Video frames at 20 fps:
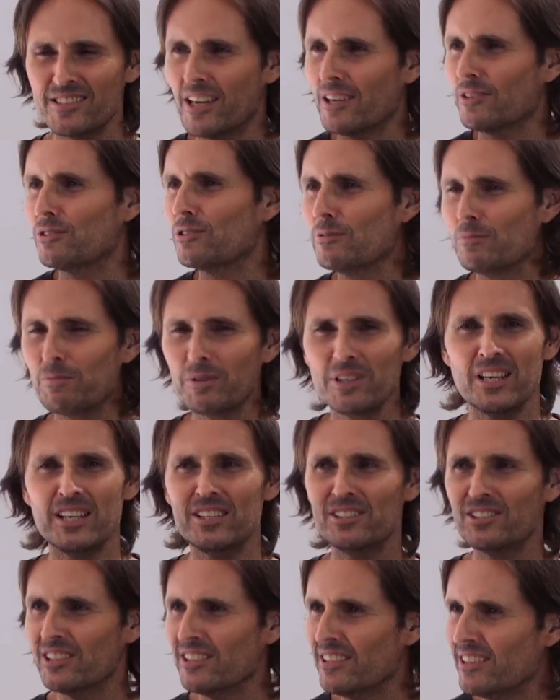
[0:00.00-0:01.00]
sexual
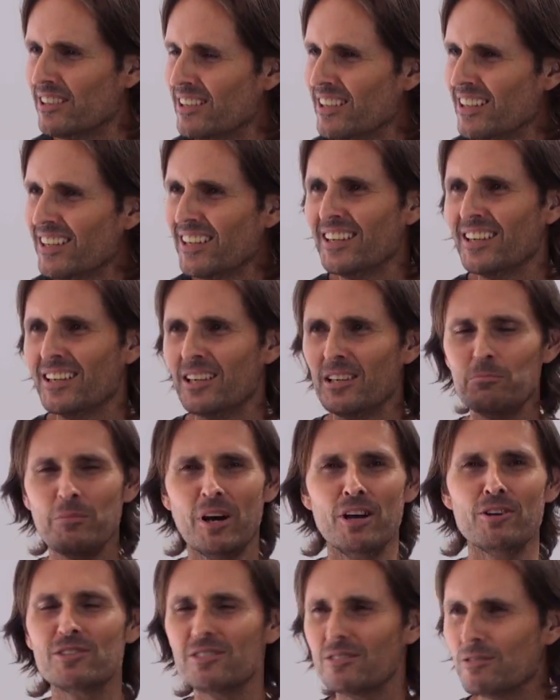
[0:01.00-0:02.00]
pleasure,
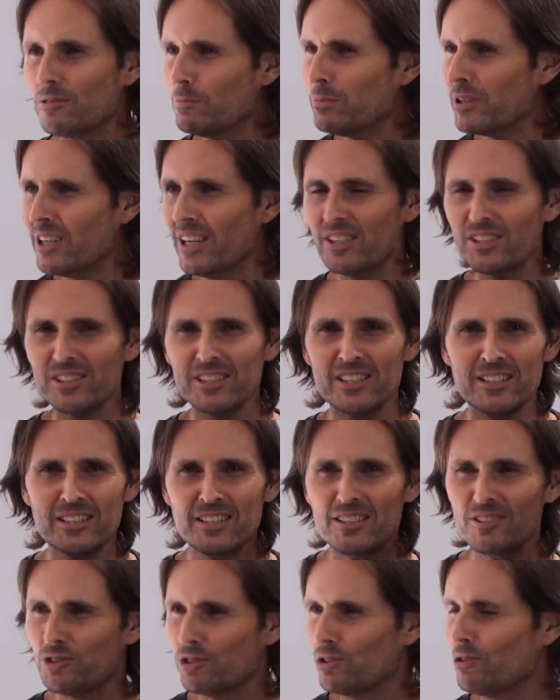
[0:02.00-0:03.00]
emotional
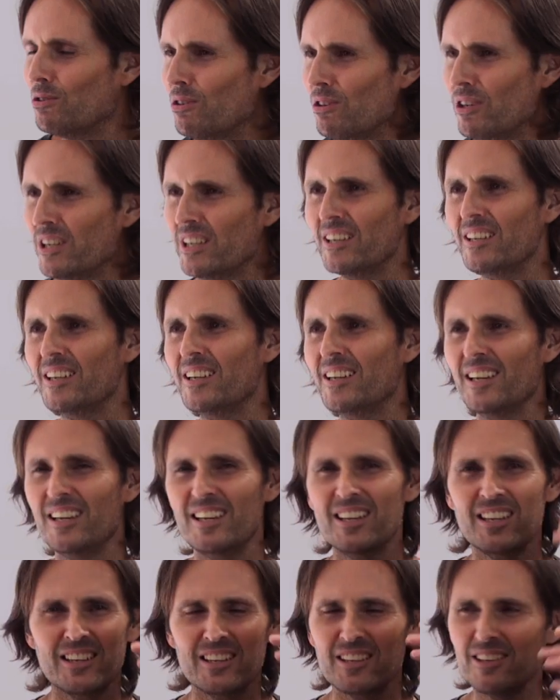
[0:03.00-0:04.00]
pleasure, joy.
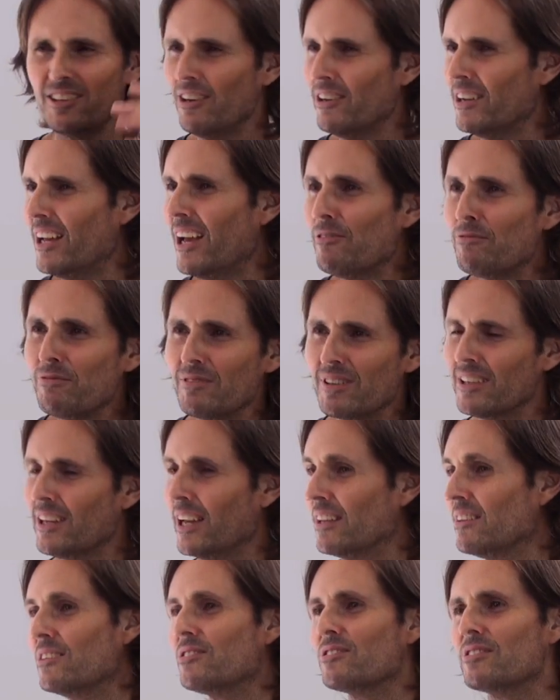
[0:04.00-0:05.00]
You don't have,
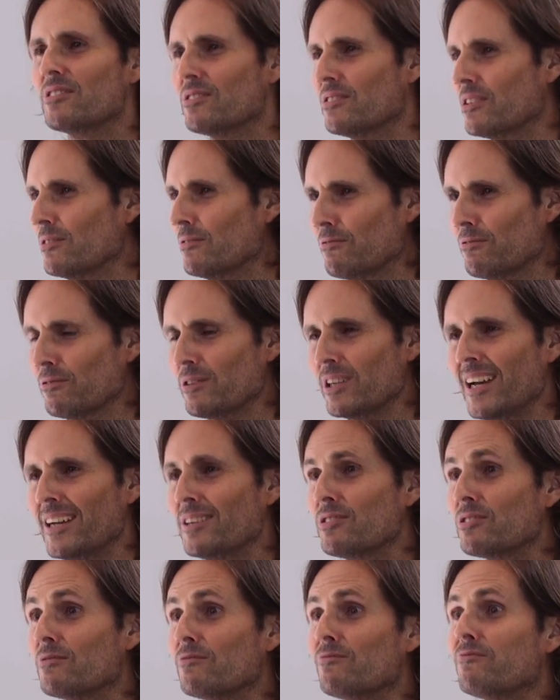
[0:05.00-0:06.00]
and this is a
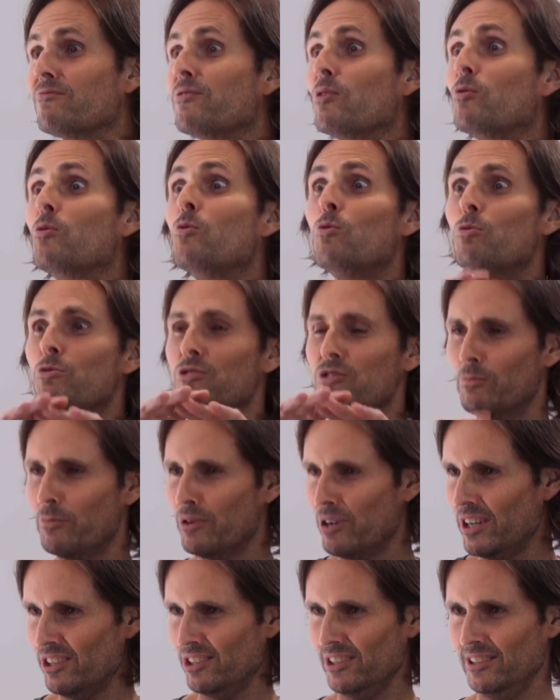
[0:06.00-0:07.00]
case of full
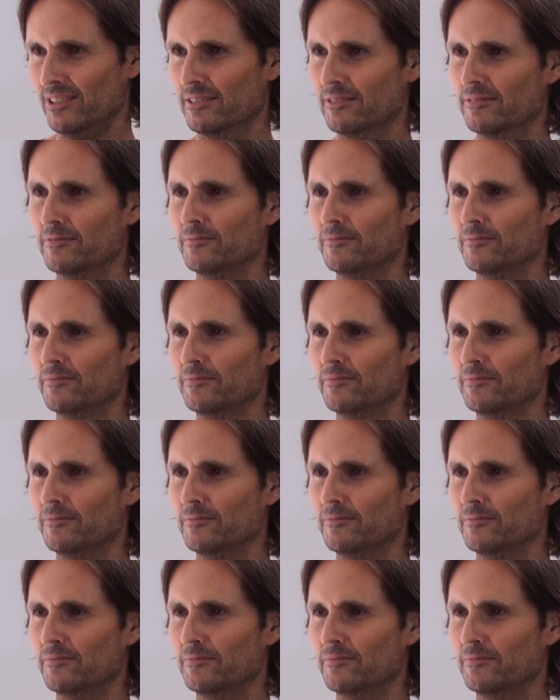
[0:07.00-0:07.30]
suppression.